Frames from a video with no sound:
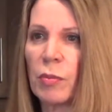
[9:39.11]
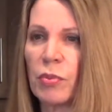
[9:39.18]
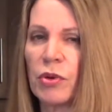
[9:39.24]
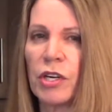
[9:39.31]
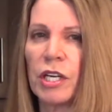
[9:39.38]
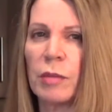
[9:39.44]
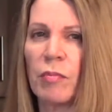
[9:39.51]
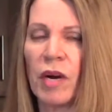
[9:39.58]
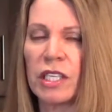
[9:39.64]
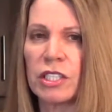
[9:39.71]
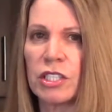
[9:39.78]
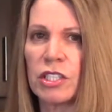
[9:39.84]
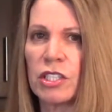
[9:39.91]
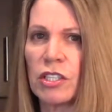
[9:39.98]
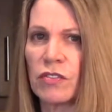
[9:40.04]
Pretty
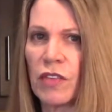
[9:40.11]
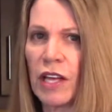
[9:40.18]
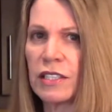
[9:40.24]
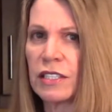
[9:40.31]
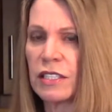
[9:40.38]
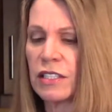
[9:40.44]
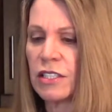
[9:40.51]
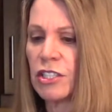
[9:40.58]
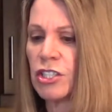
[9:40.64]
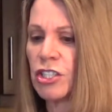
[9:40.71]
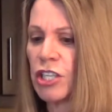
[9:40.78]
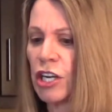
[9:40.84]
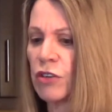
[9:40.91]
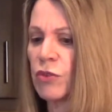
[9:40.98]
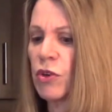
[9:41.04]
much that's the
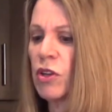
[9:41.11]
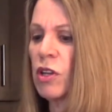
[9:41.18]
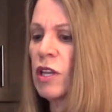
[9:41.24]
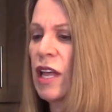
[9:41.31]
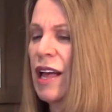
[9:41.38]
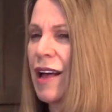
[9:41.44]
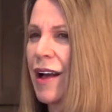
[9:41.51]
general.